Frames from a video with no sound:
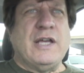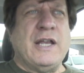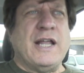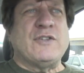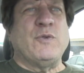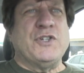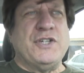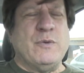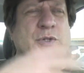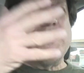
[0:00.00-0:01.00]
And that's where
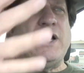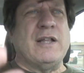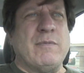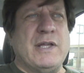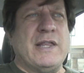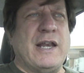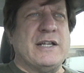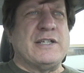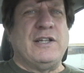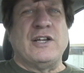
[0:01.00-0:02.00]
she was telling me that
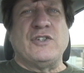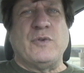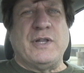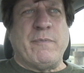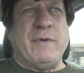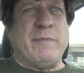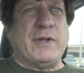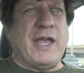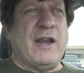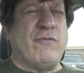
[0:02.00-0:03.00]
it's a luxury that
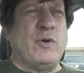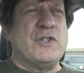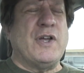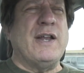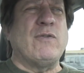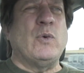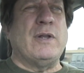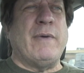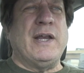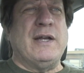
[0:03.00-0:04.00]
people can't afford. So I never
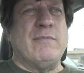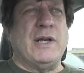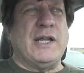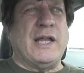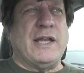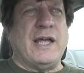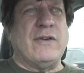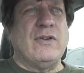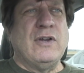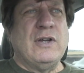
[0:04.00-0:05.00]
really made any money on that.